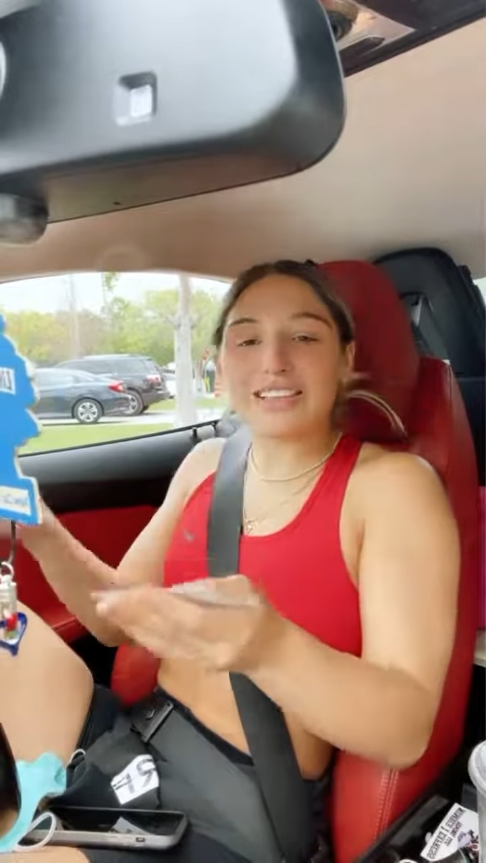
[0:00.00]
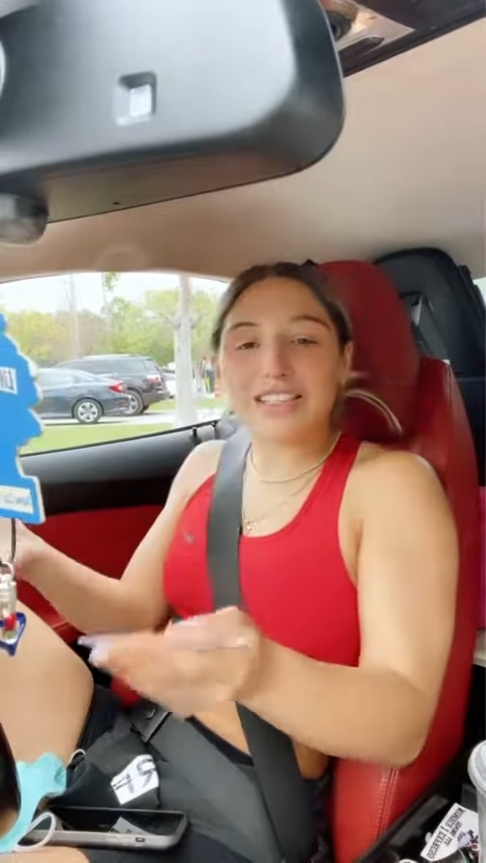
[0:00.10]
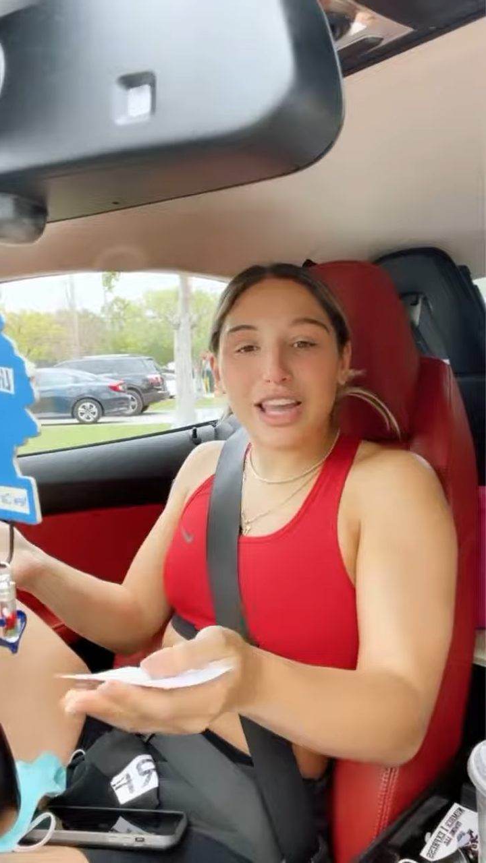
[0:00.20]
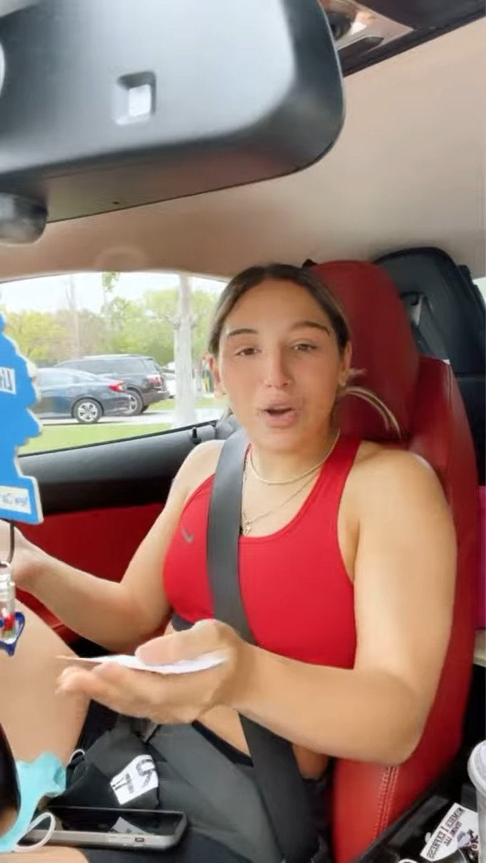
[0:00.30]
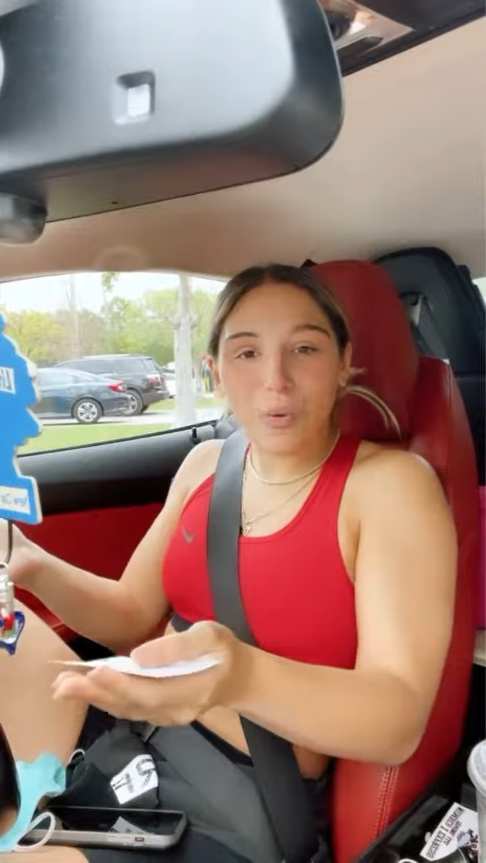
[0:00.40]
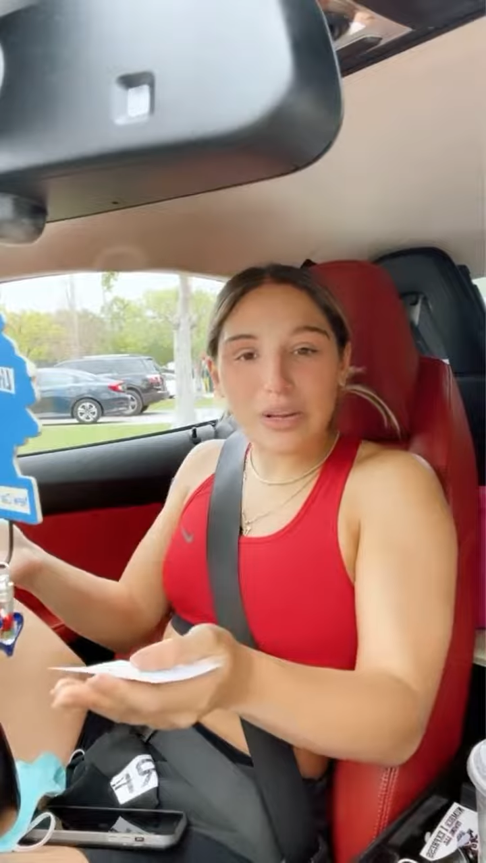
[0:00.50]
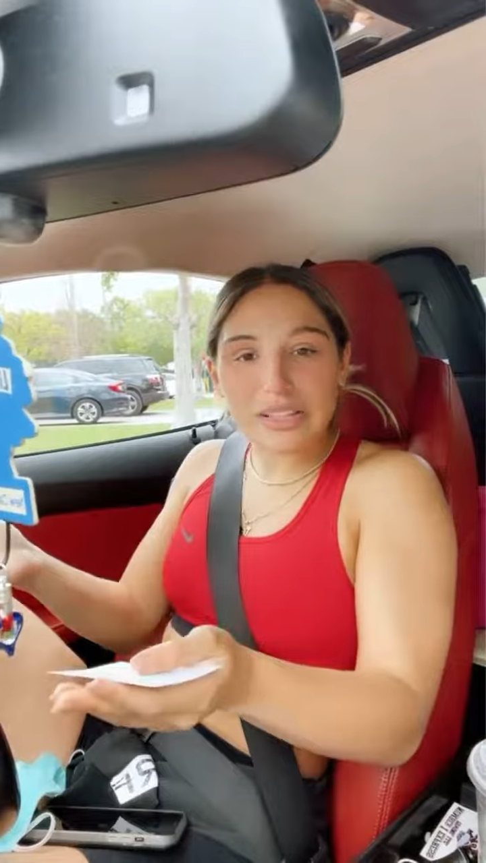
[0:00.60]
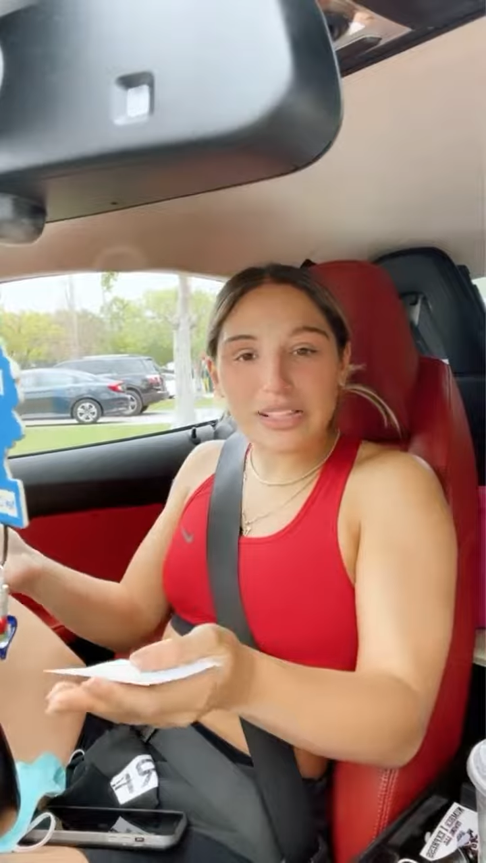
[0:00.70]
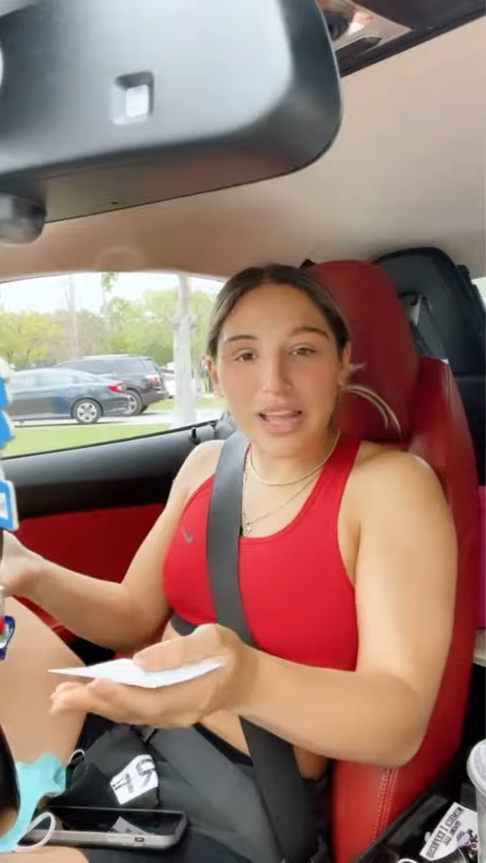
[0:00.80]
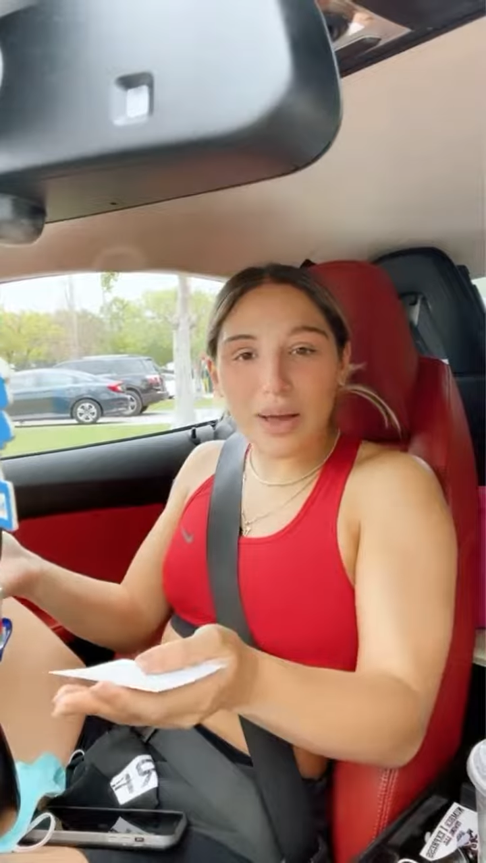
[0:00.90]
take one
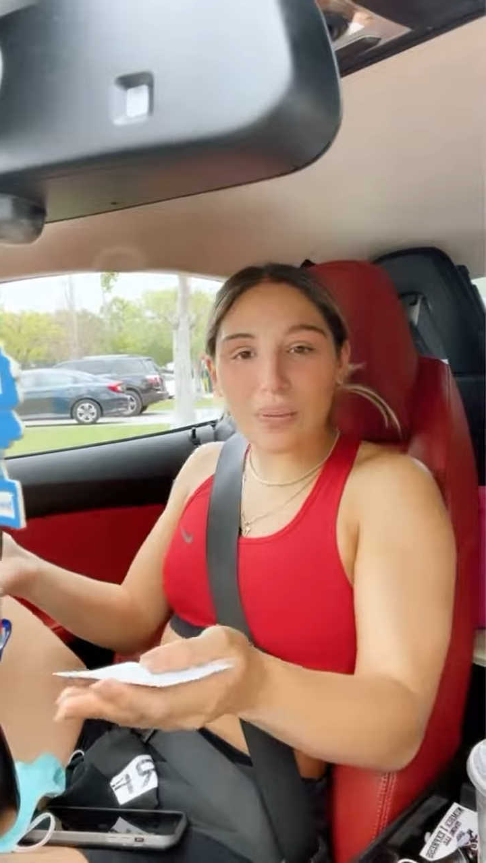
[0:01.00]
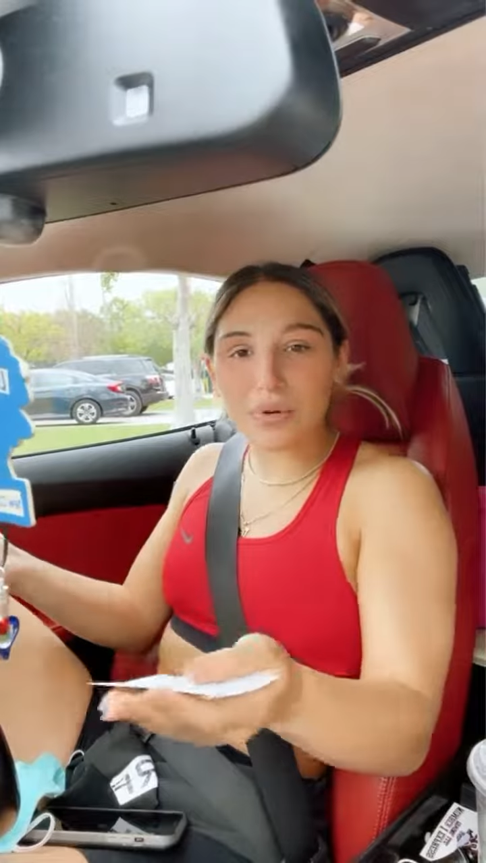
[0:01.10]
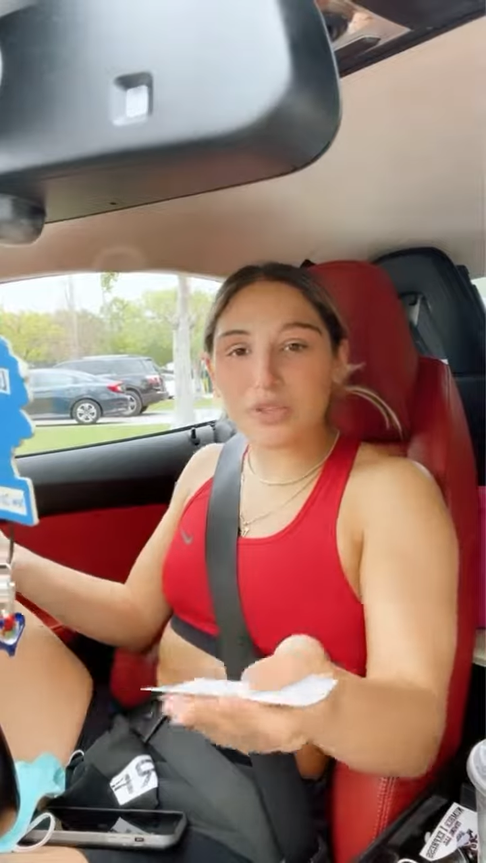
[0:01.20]
step